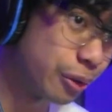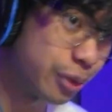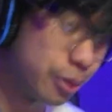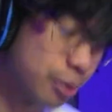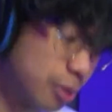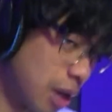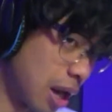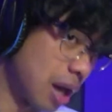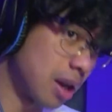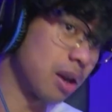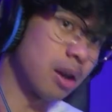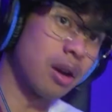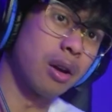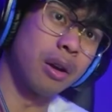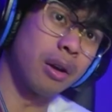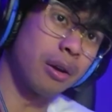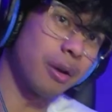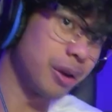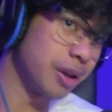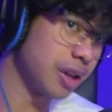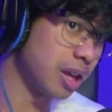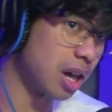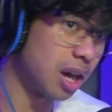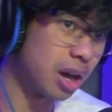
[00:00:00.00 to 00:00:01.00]
you gotta
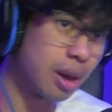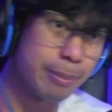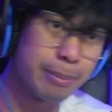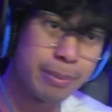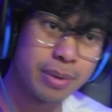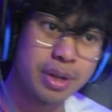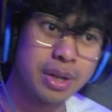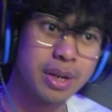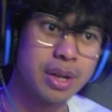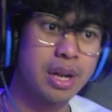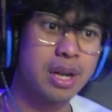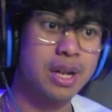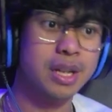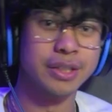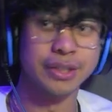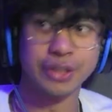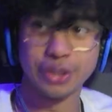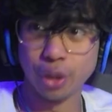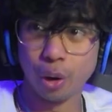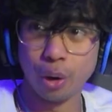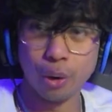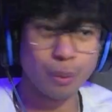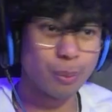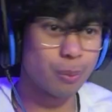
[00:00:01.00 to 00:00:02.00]
hurry up.
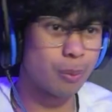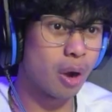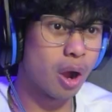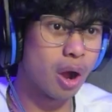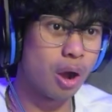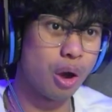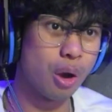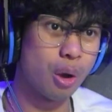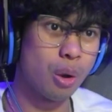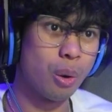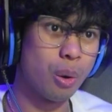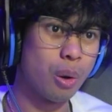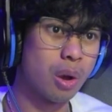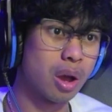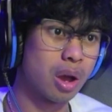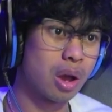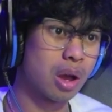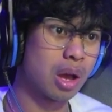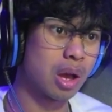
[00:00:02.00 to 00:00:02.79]
Zoro.